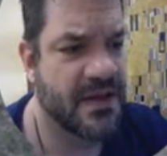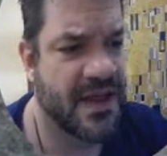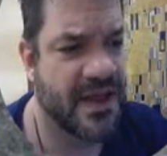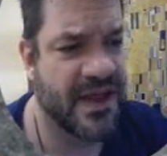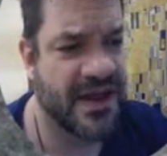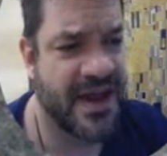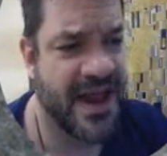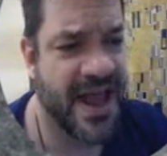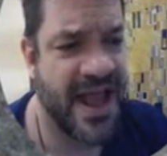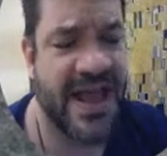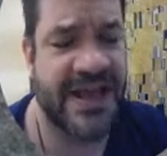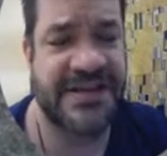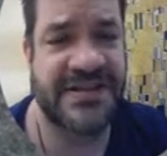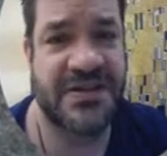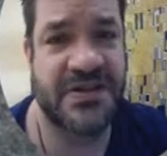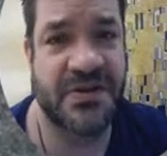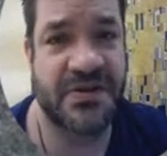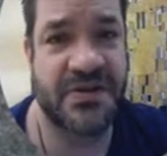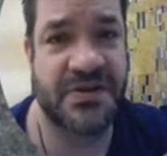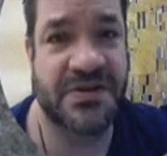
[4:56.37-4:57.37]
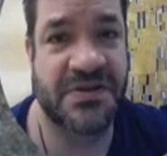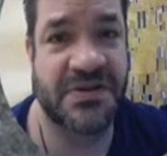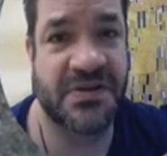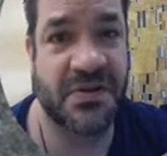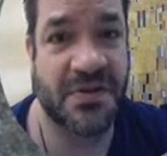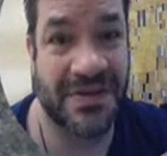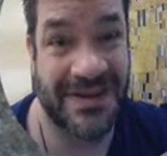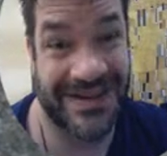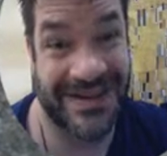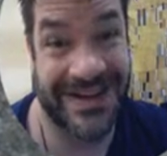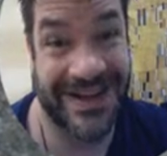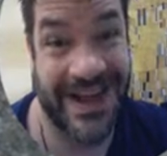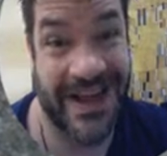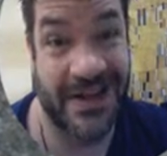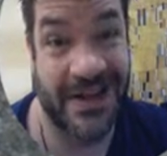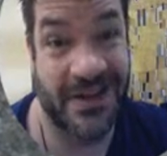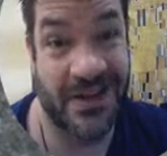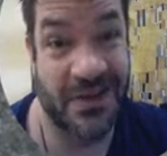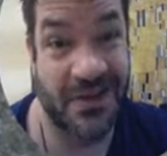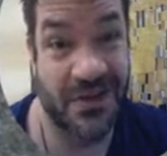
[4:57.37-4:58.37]
and it has those so that,
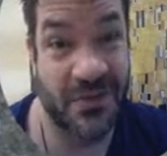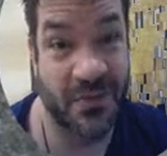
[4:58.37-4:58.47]
again, the